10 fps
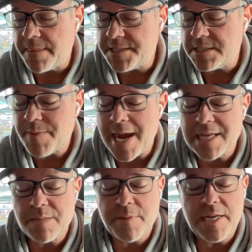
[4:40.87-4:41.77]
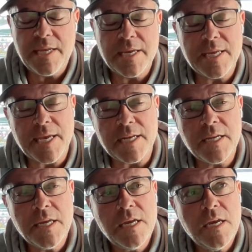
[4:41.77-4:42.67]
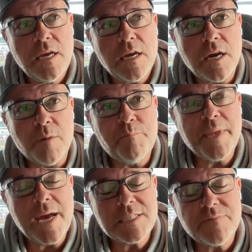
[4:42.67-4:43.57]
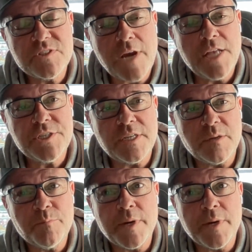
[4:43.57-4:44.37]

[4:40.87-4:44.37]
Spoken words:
this is back in the media again because of a tragedy.